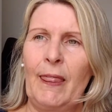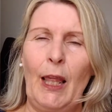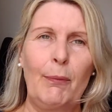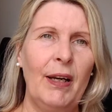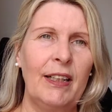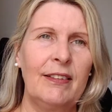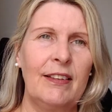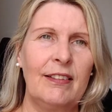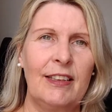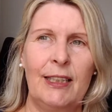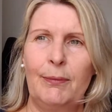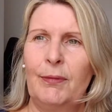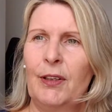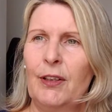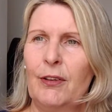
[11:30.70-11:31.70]
Back to sleep,
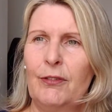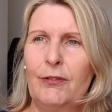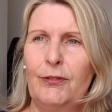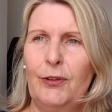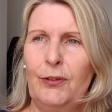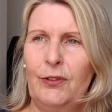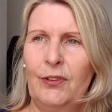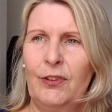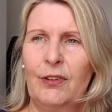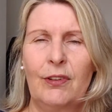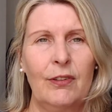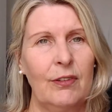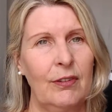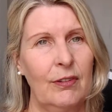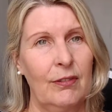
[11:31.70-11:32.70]
foot
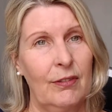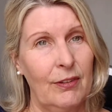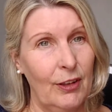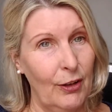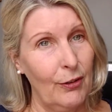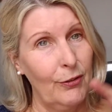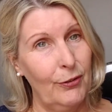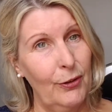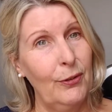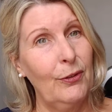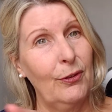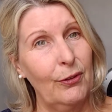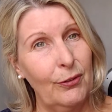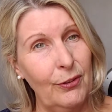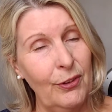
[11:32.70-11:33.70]

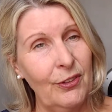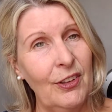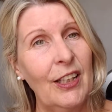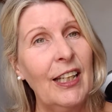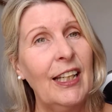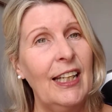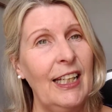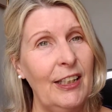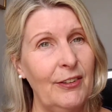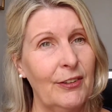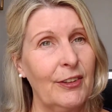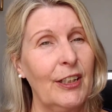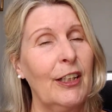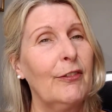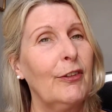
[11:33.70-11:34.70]
to foot, head
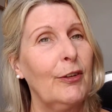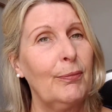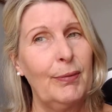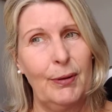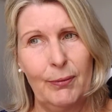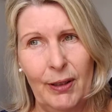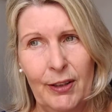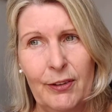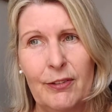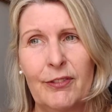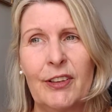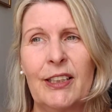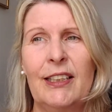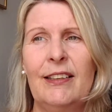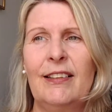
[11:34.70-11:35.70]
uncovered, beware
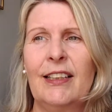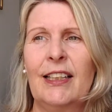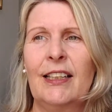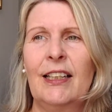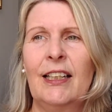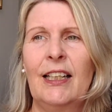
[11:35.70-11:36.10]
overheating,